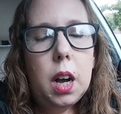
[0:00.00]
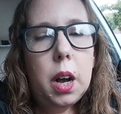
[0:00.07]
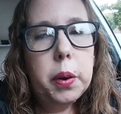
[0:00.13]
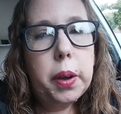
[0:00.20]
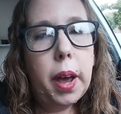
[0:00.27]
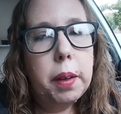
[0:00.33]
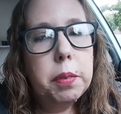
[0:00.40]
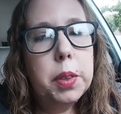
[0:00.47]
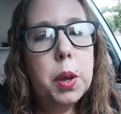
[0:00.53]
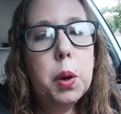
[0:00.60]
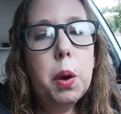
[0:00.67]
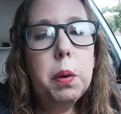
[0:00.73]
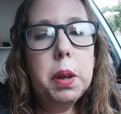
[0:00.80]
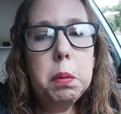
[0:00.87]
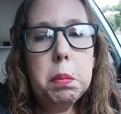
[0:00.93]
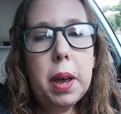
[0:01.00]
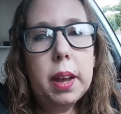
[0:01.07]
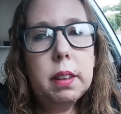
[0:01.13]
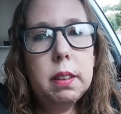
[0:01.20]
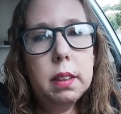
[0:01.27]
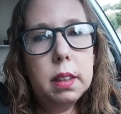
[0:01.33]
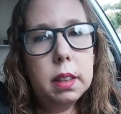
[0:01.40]
Okay, so going
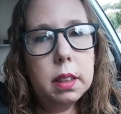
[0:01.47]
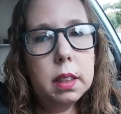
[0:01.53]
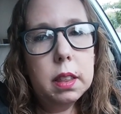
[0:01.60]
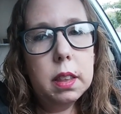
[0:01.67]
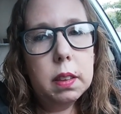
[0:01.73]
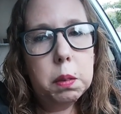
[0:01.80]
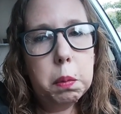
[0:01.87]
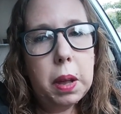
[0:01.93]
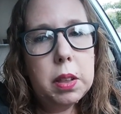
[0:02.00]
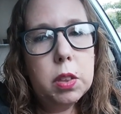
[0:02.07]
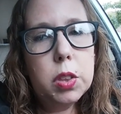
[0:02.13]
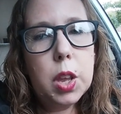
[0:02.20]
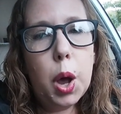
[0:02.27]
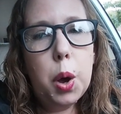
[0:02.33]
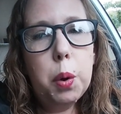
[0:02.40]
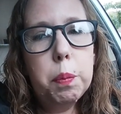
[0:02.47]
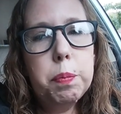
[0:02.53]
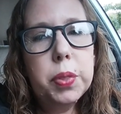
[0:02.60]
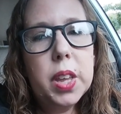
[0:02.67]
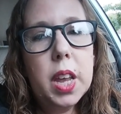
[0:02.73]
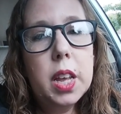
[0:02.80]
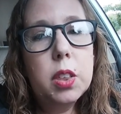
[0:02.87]
back to this one. So
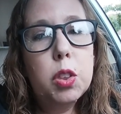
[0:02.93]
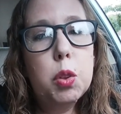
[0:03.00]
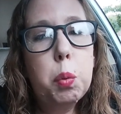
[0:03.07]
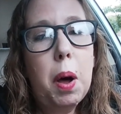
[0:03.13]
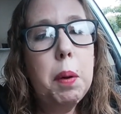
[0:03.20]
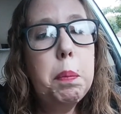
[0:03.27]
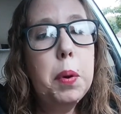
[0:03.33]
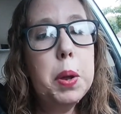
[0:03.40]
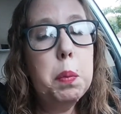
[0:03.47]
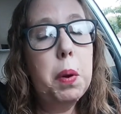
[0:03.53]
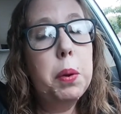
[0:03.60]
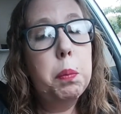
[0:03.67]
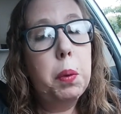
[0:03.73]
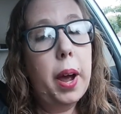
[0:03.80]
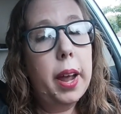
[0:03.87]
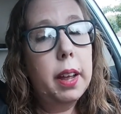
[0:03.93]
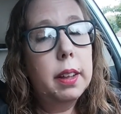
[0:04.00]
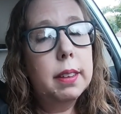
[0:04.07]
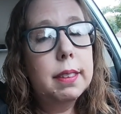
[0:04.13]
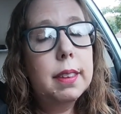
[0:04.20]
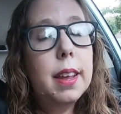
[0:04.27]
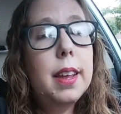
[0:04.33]
it's 12.1
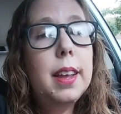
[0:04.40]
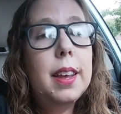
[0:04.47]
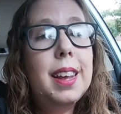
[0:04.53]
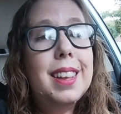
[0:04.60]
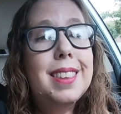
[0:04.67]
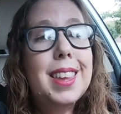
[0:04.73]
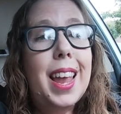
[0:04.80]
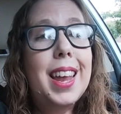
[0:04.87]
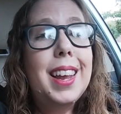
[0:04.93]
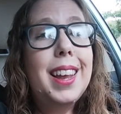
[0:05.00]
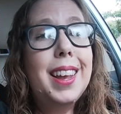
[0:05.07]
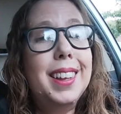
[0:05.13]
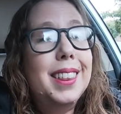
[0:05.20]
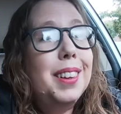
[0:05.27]
wild. It's saying